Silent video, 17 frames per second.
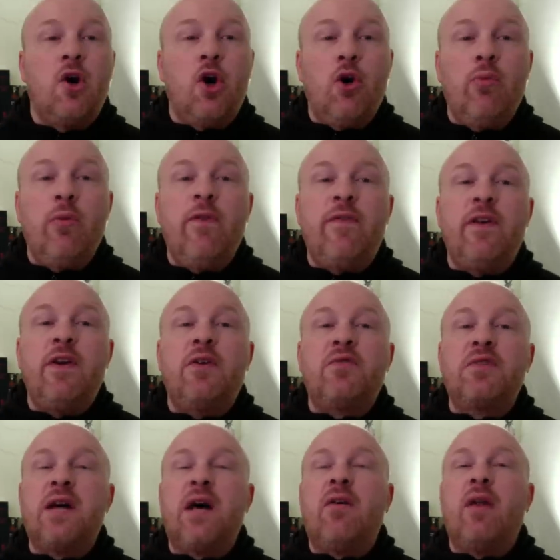Her
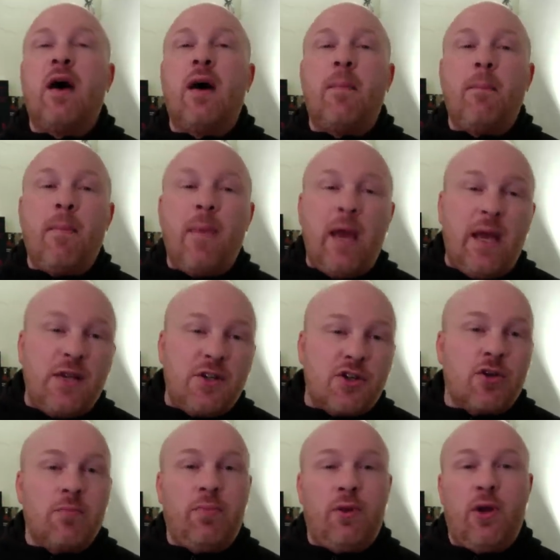reveal dealt a
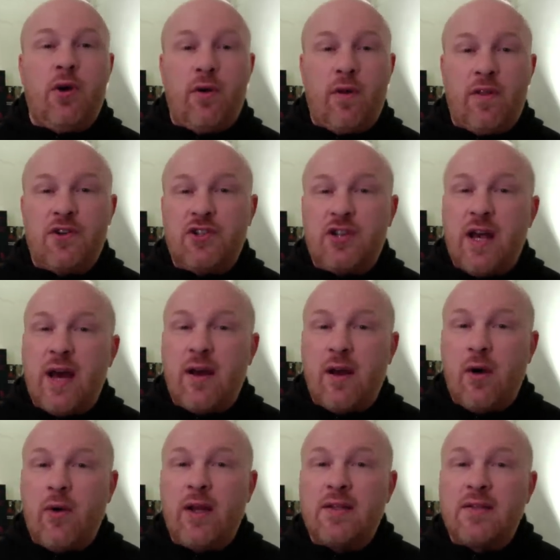major blow to the
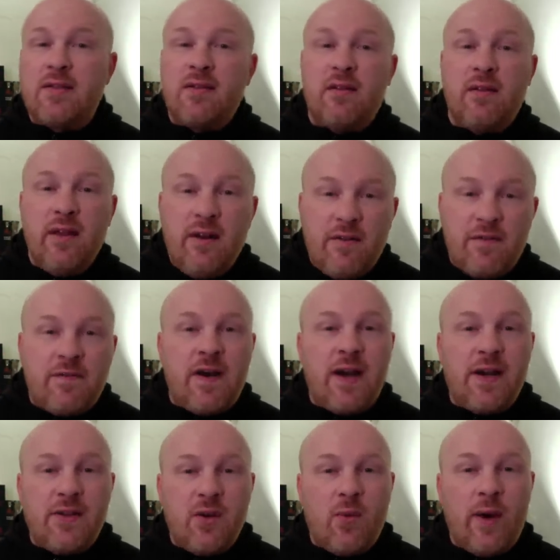Shadow and
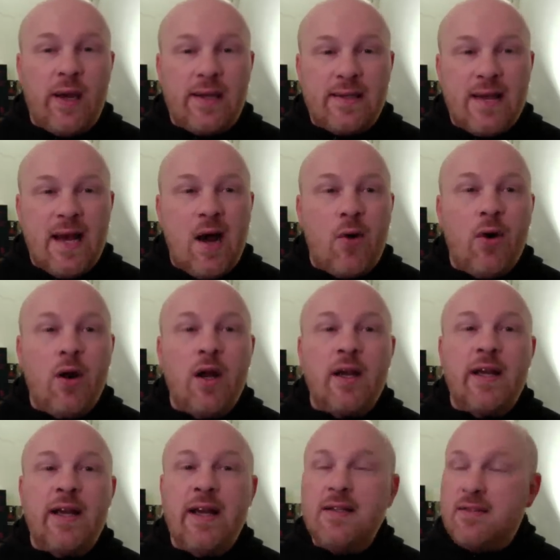solidified the White Tower
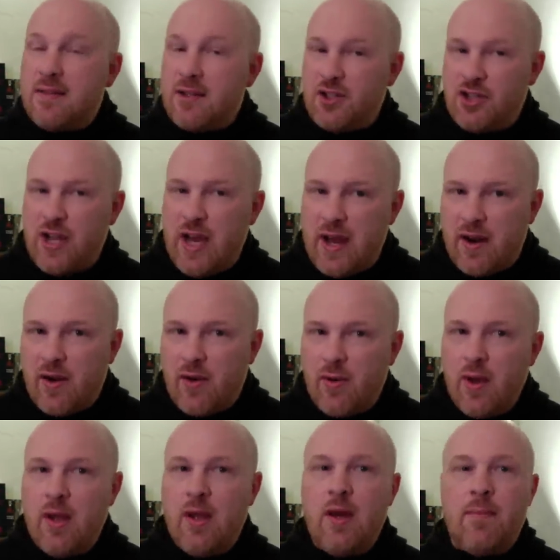against the Shadow